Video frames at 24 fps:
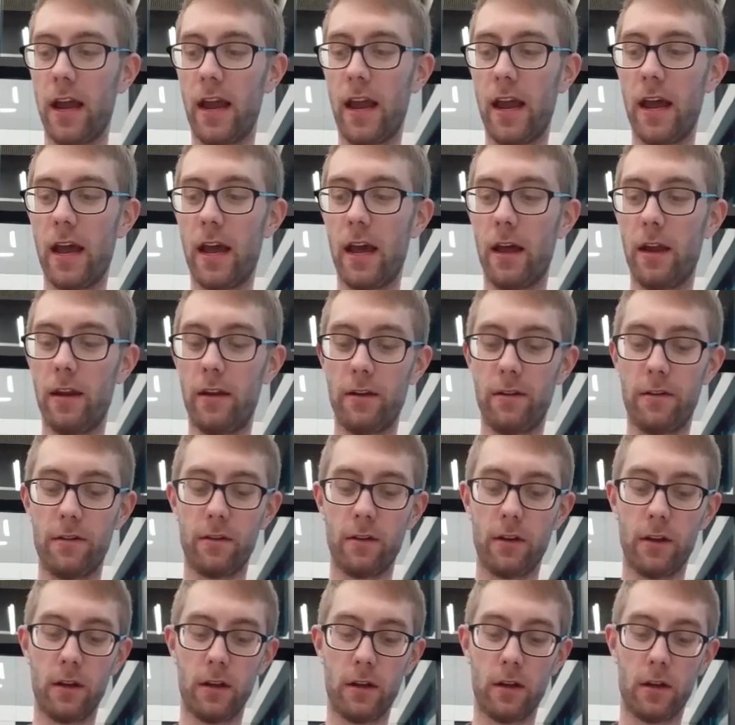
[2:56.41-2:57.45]
And
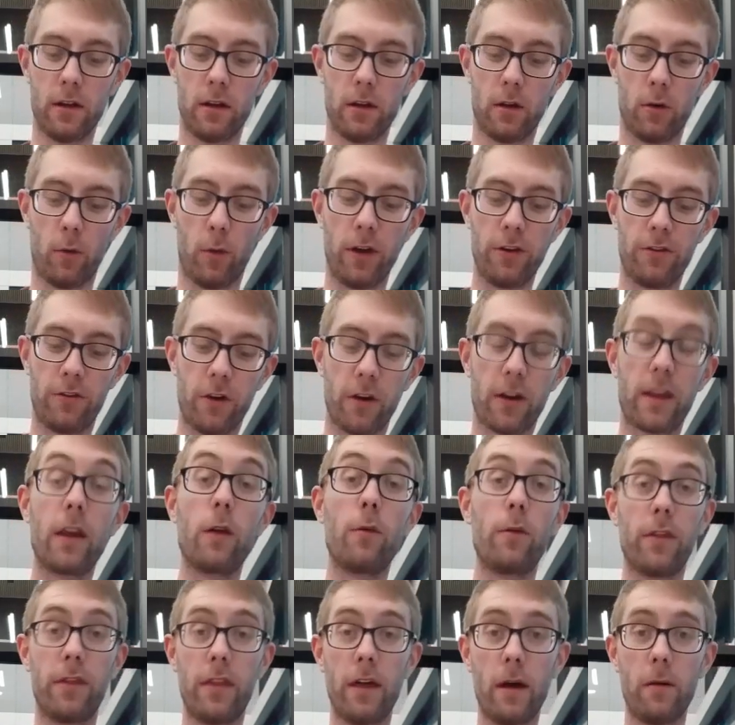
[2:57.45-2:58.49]
when
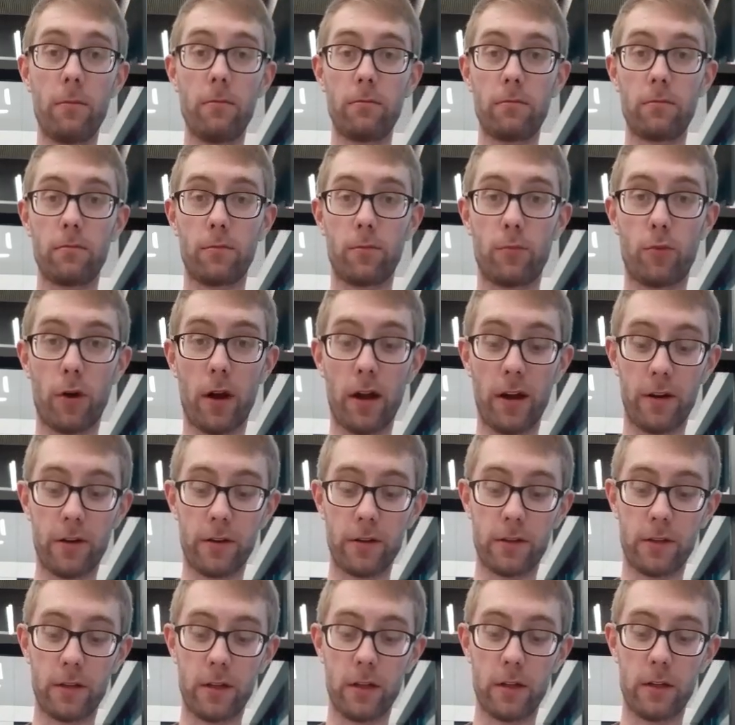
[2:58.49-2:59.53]
talking with them
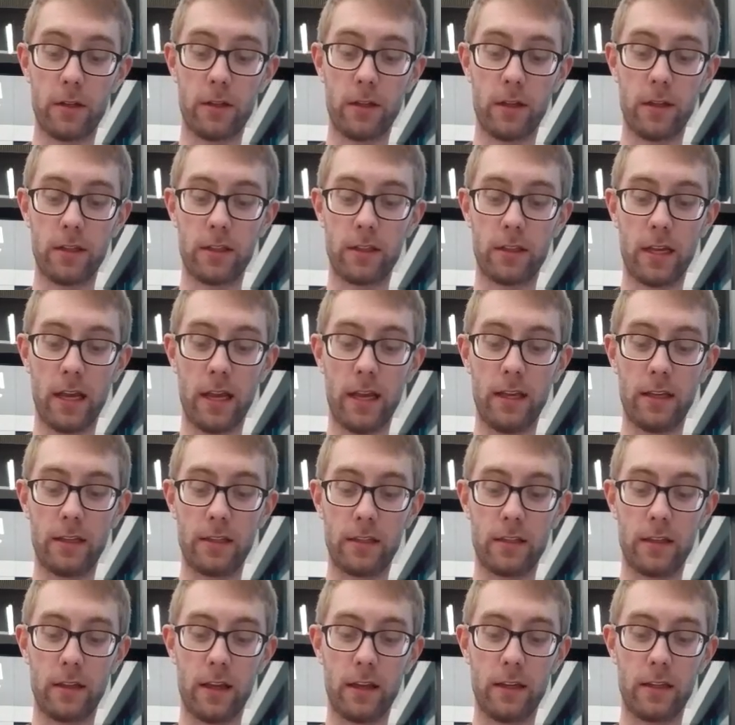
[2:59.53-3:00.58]
prior to this
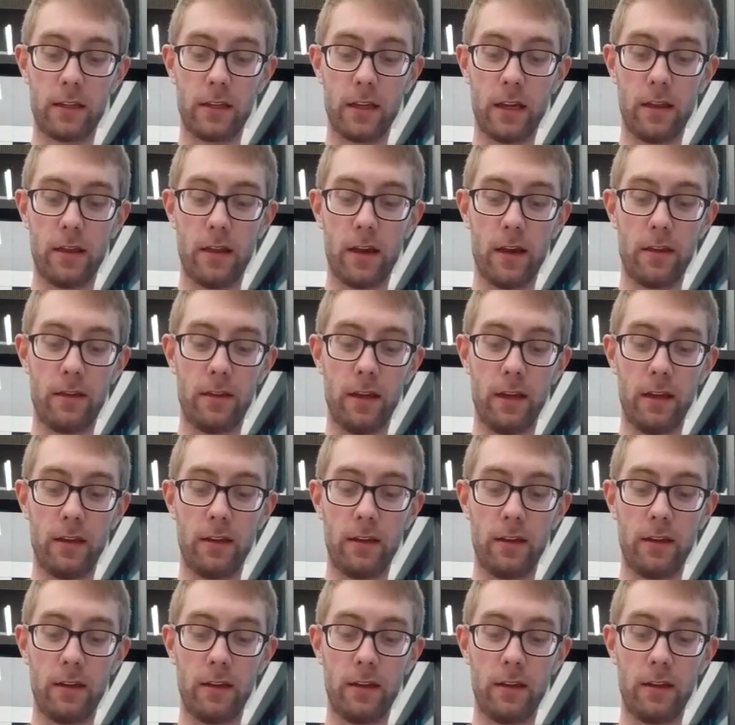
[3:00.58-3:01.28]
taste, they said that the